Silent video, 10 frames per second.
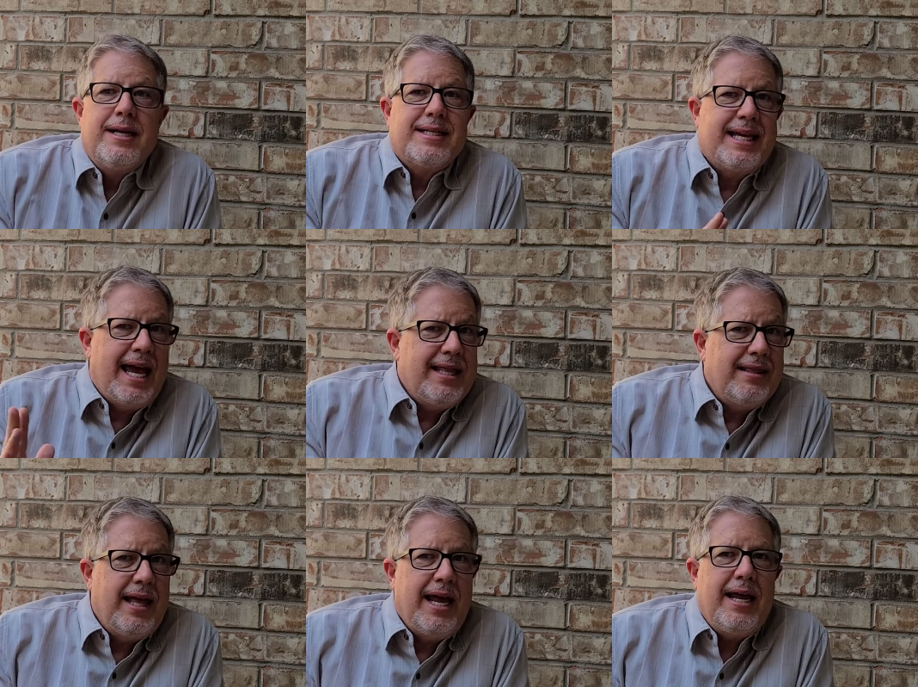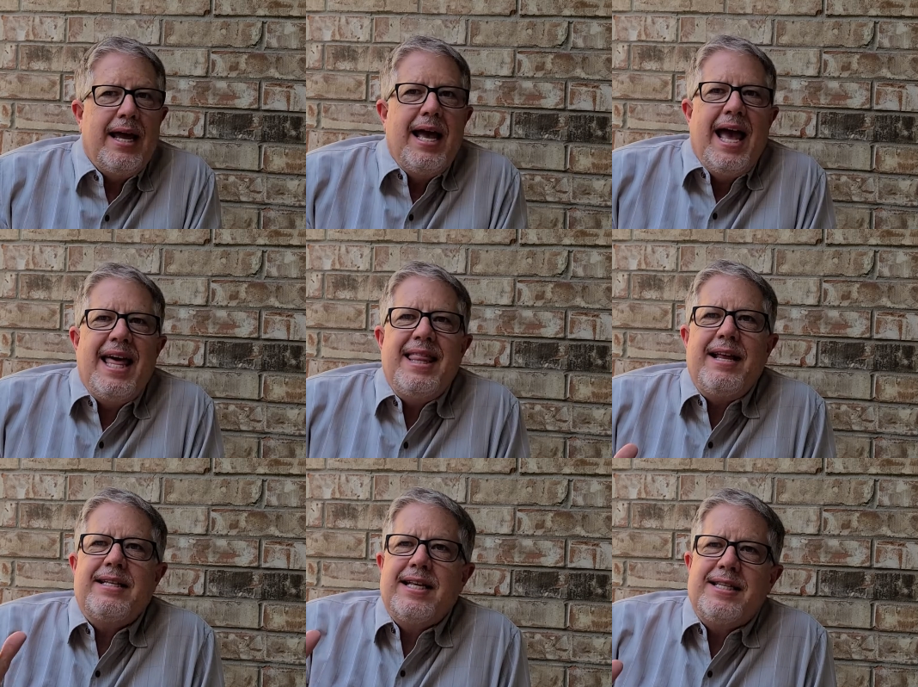It's getting late. And
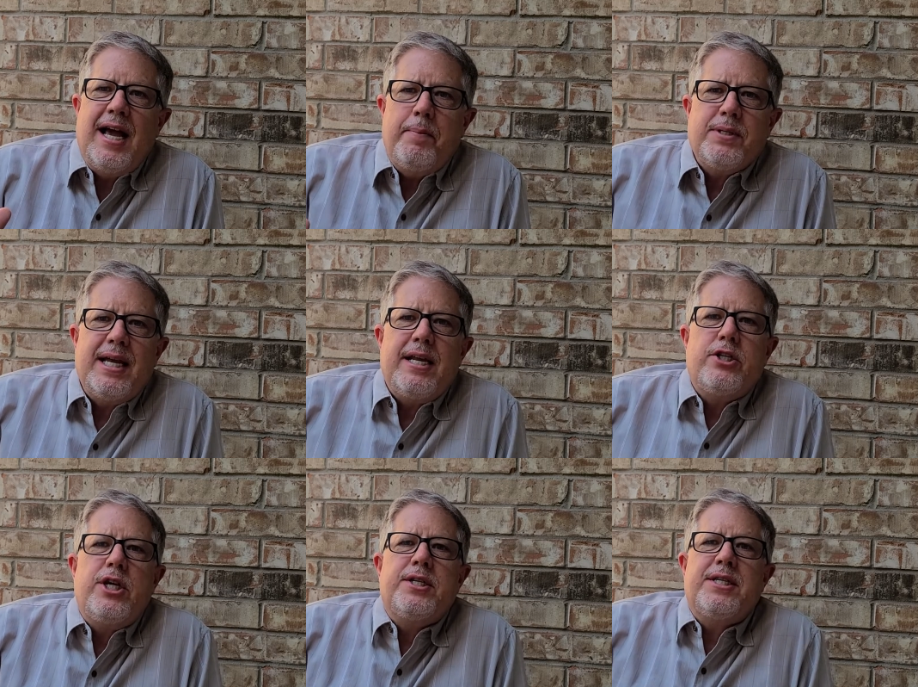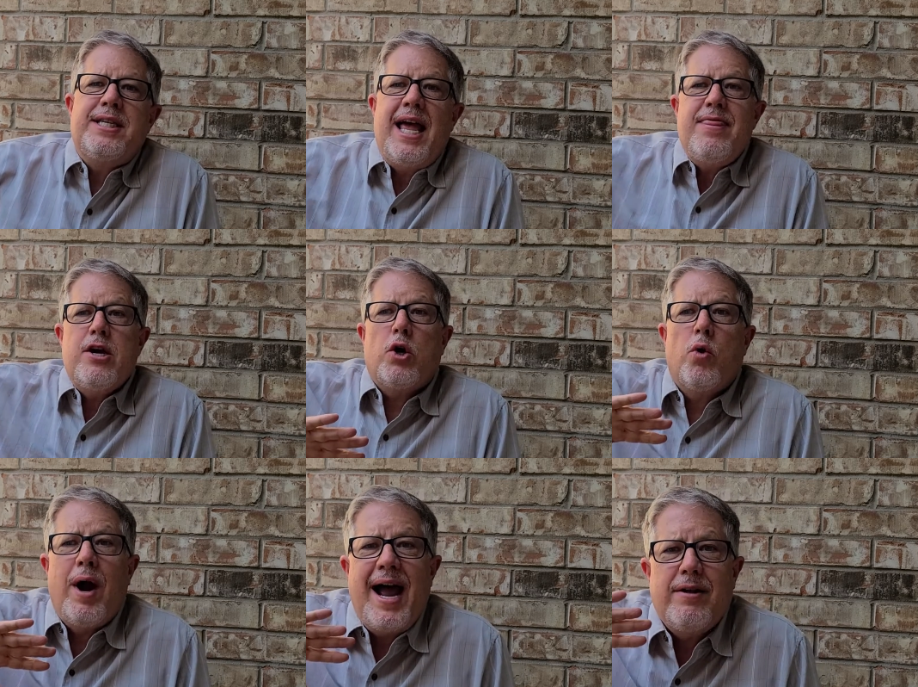the disciples say to Jesus, send the
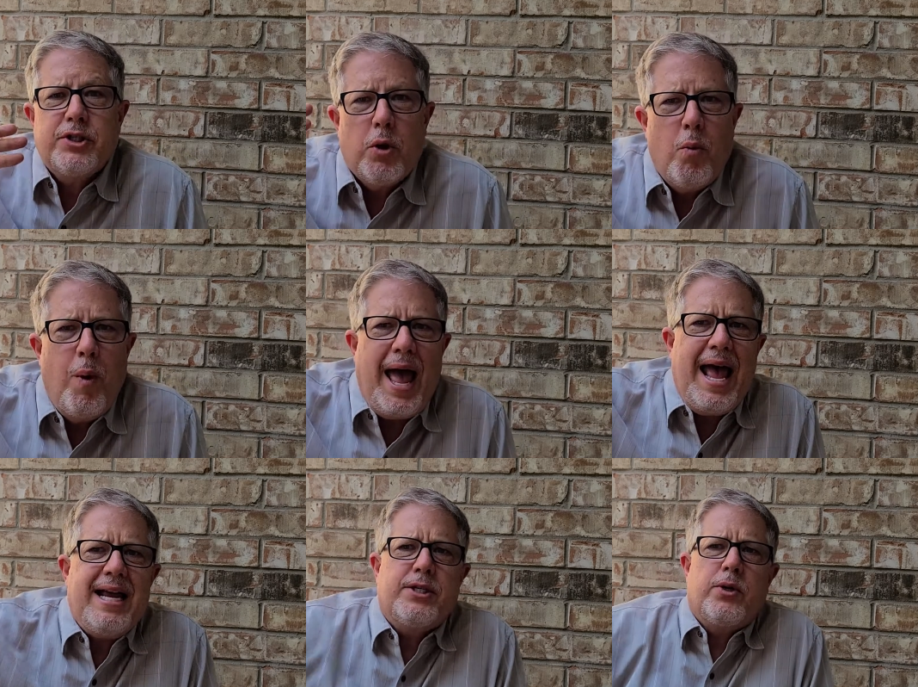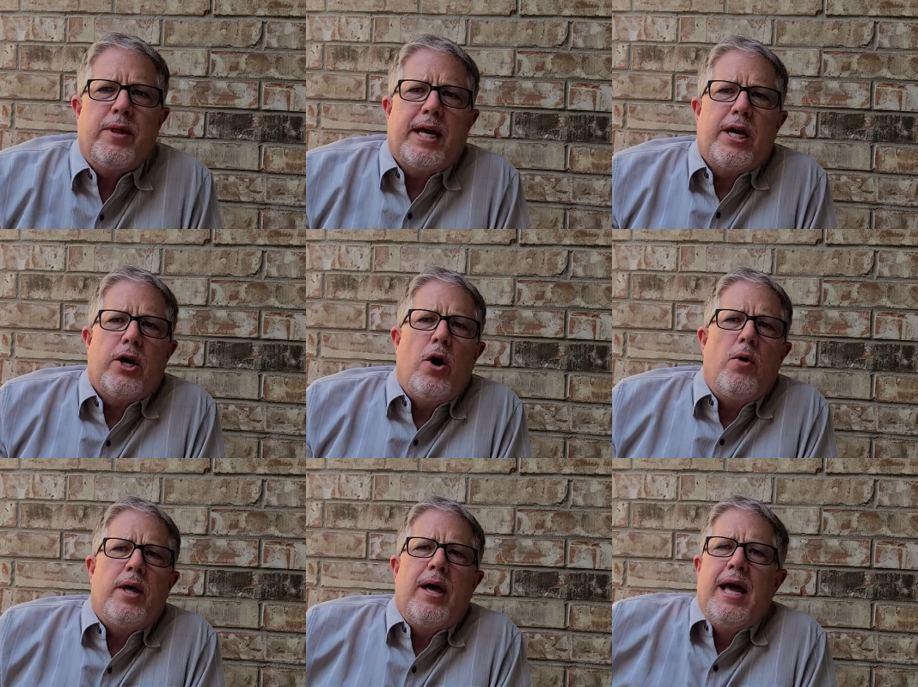crowds away so they can
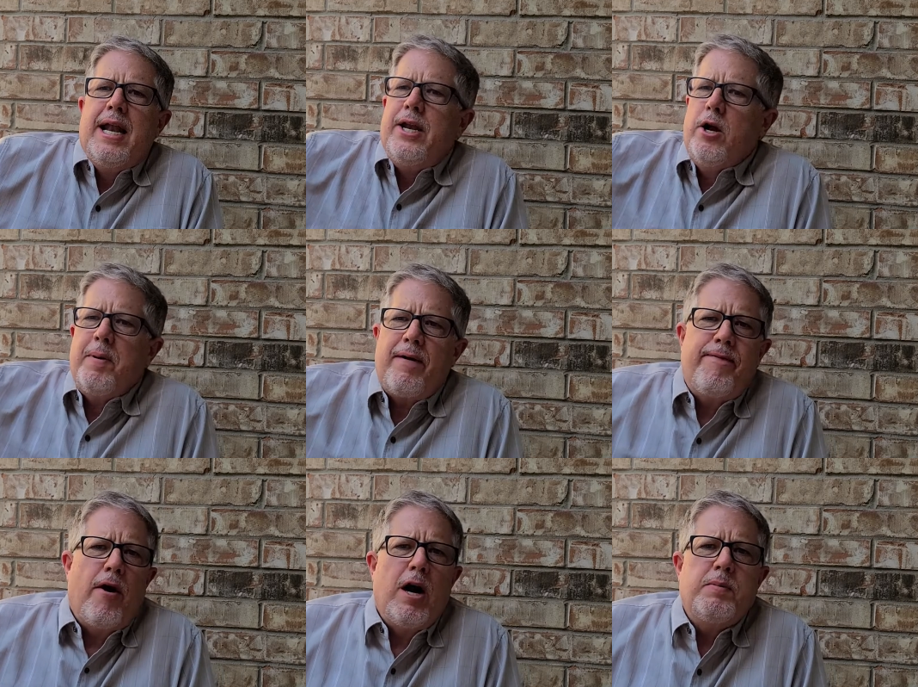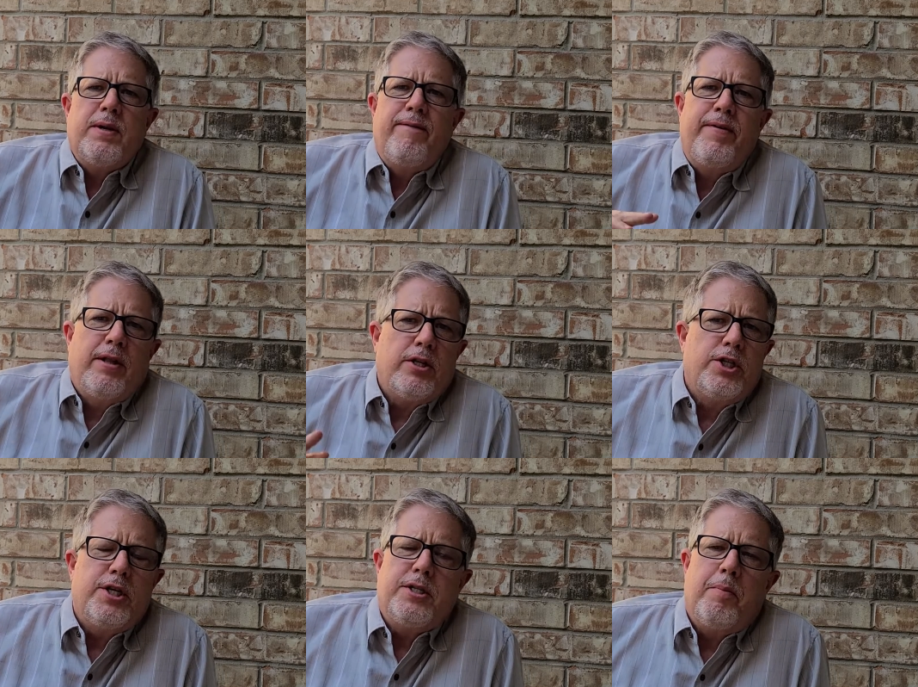go to nearby farms and
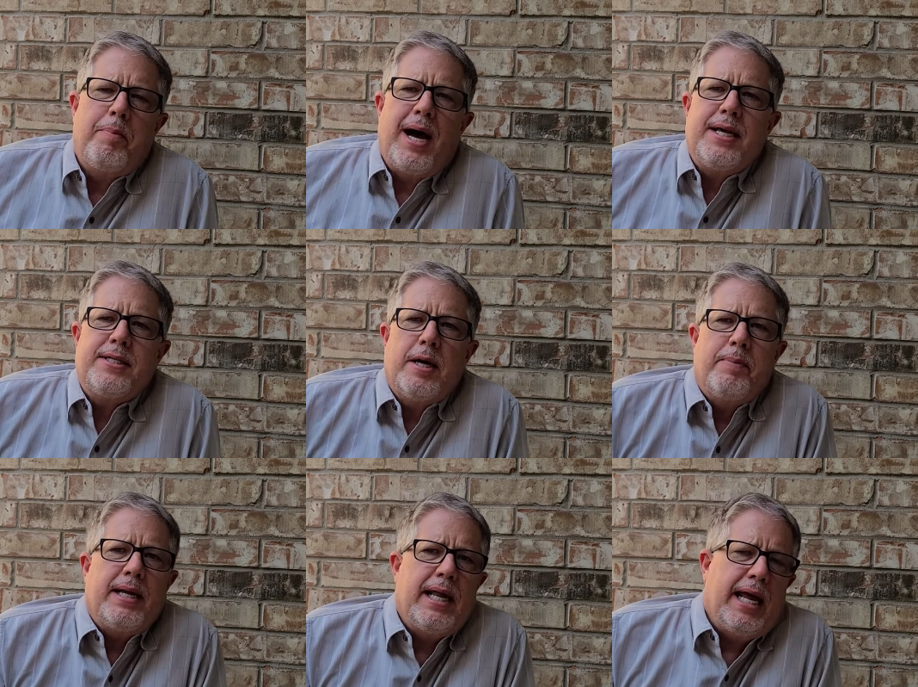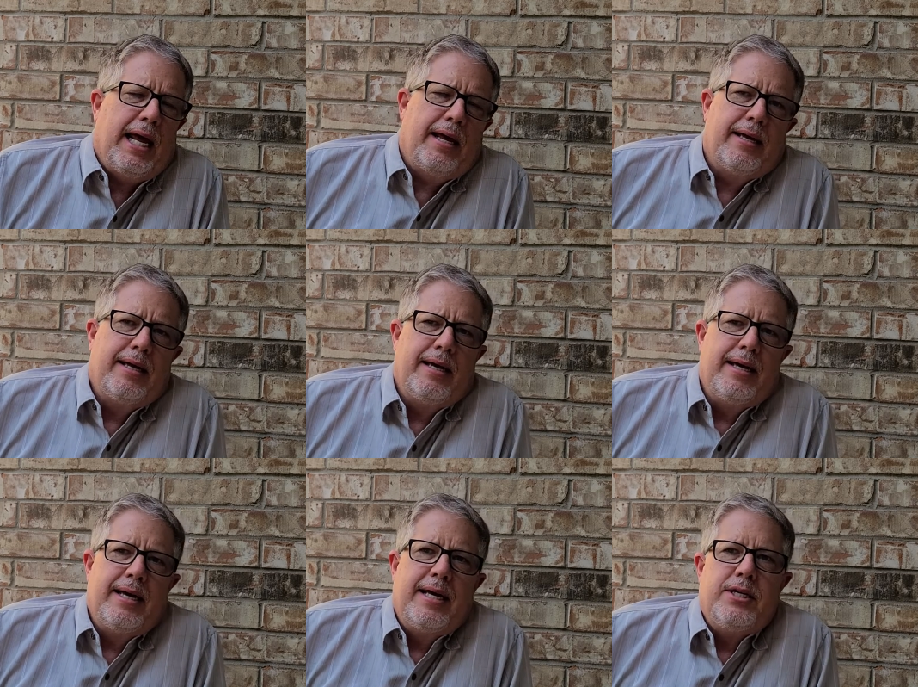villages and buy something to eat.
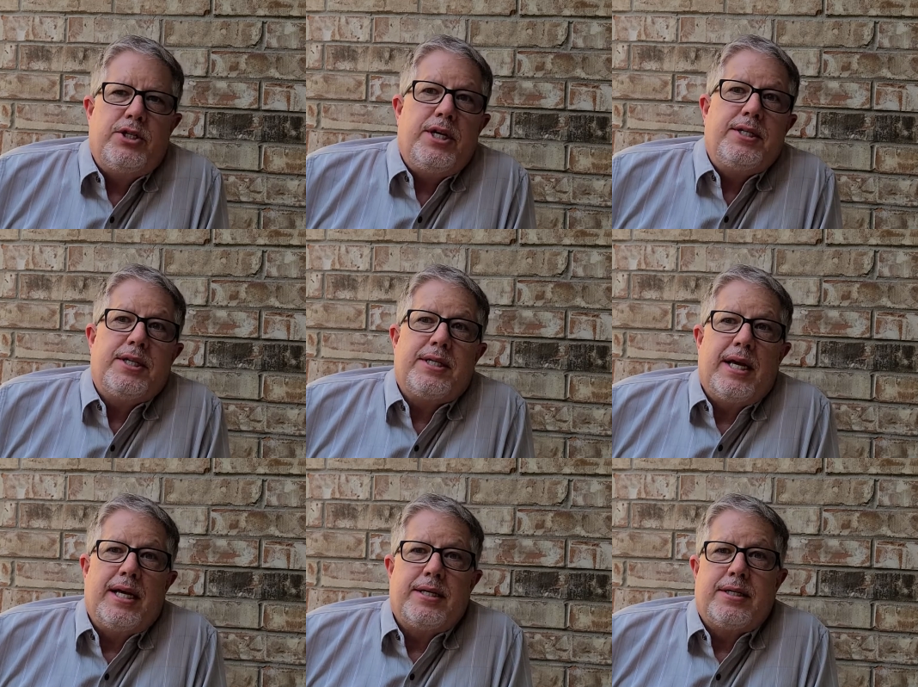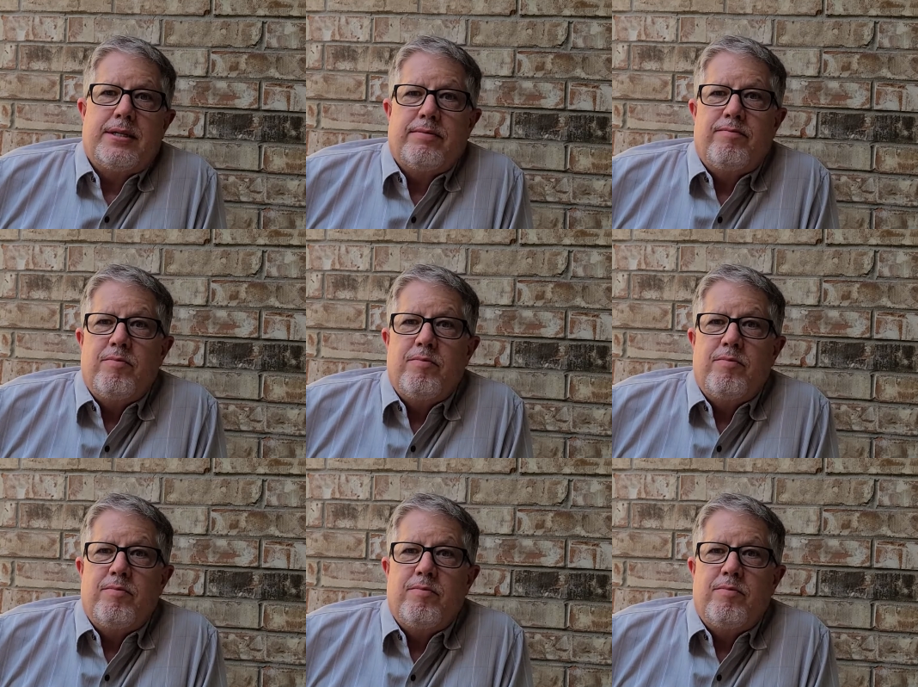And Jesus says,